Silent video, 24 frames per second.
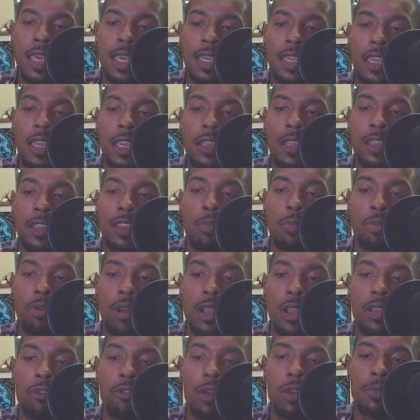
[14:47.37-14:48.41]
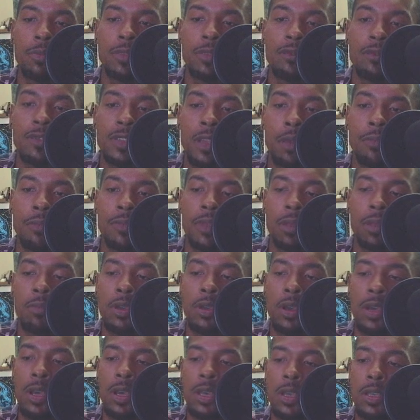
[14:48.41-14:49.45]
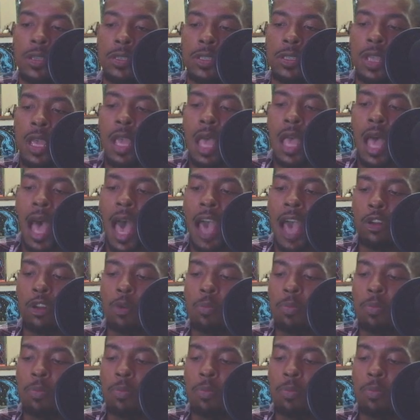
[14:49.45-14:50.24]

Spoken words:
getting the breadcrumbs of something, because I